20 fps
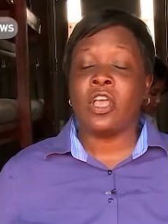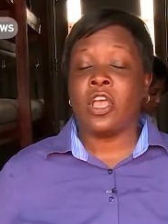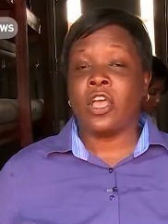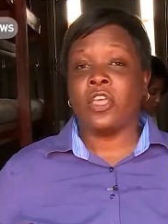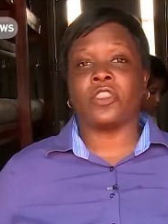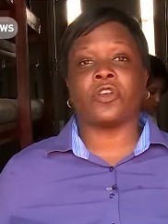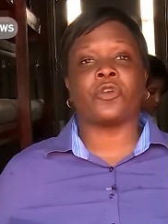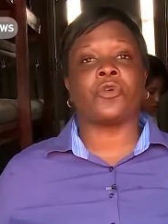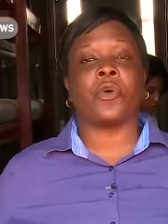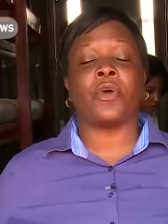
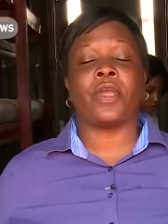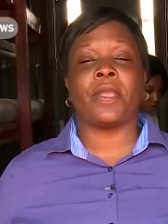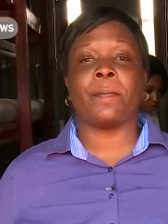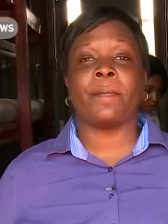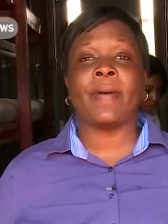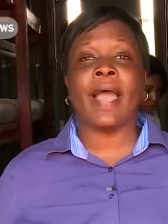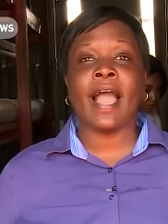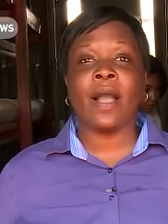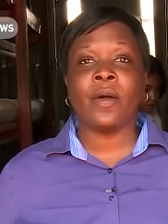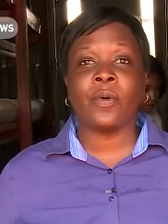the growing
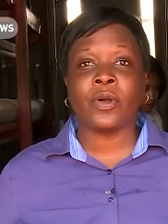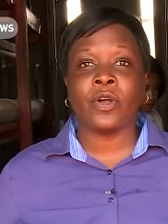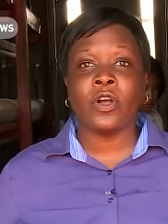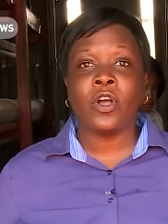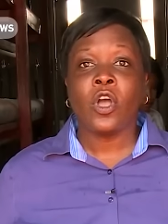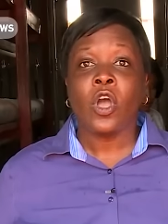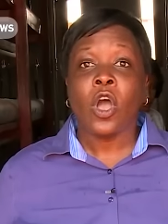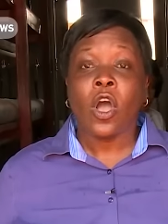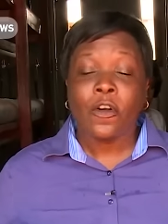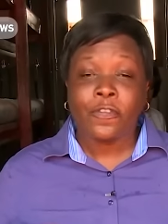power
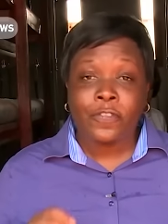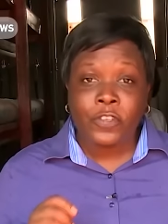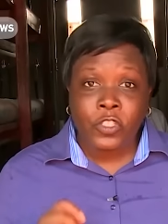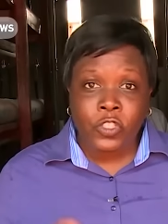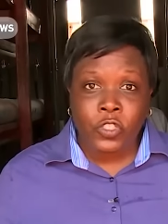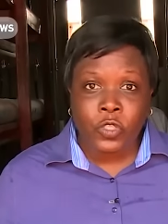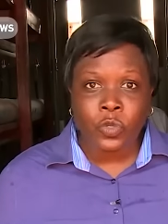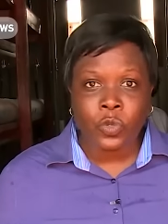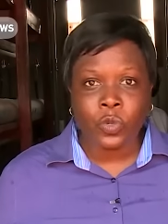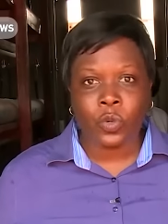of
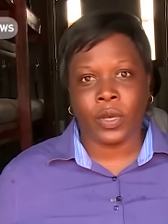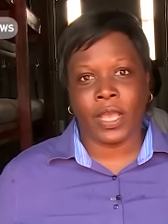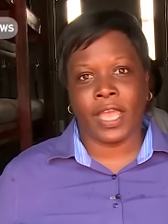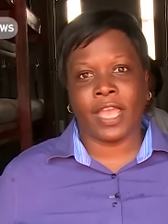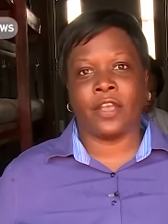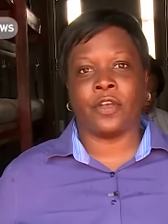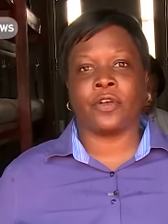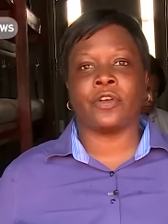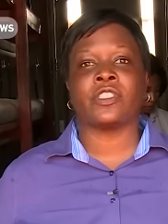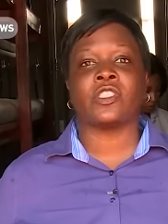two
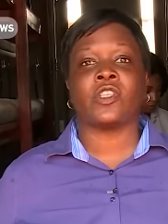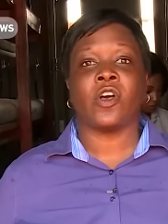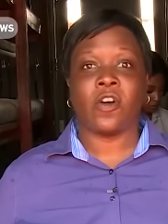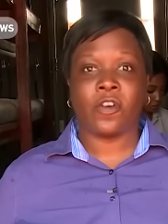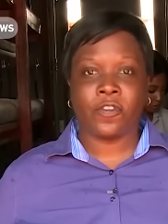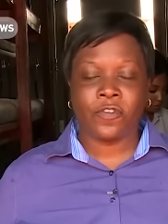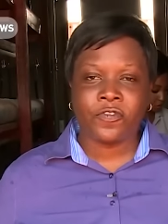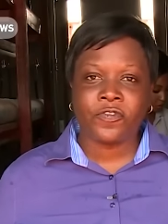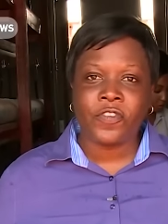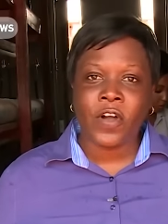acres of
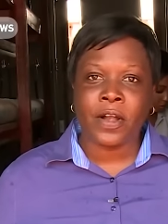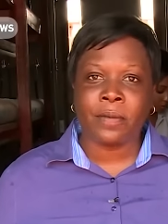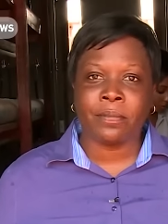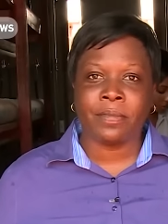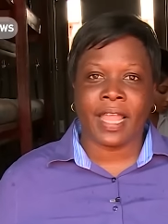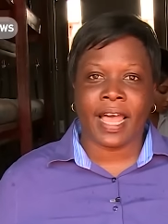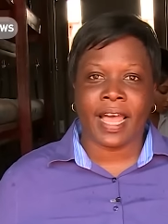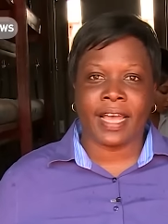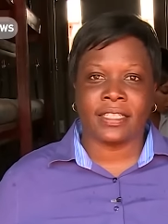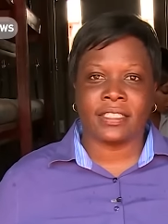
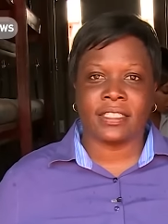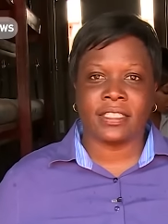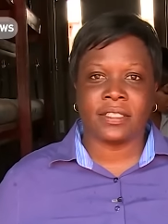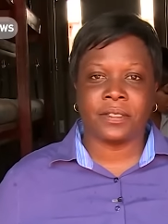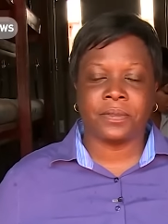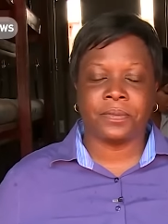farmland.